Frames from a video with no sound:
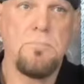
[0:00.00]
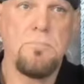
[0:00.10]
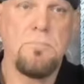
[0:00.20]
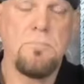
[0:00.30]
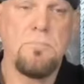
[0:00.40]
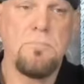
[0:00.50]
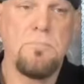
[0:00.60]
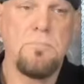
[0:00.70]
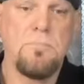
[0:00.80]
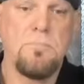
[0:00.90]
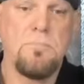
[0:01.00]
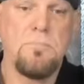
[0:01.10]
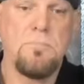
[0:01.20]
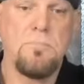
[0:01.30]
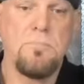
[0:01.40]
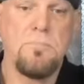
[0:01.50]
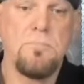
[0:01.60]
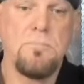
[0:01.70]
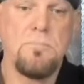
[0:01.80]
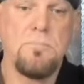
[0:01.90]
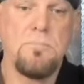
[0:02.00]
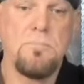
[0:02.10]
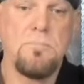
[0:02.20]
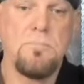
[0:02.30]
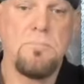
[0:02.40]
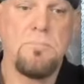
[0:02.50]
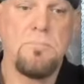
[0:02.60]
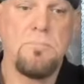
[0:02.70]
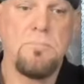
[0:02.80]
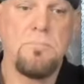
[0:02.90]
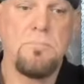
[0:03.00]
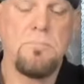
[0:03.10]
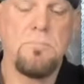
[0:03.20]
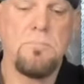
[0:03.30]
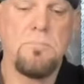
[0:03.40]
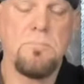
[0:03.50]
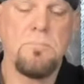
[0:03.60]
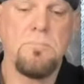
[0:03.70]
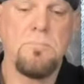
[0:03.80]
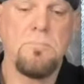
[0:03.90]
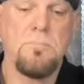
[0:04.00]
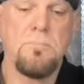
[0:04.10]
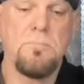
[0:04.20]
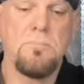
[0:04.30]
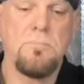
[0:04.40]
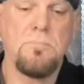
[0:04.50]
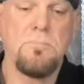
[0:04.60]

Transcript: No words are spoken by the person on screen.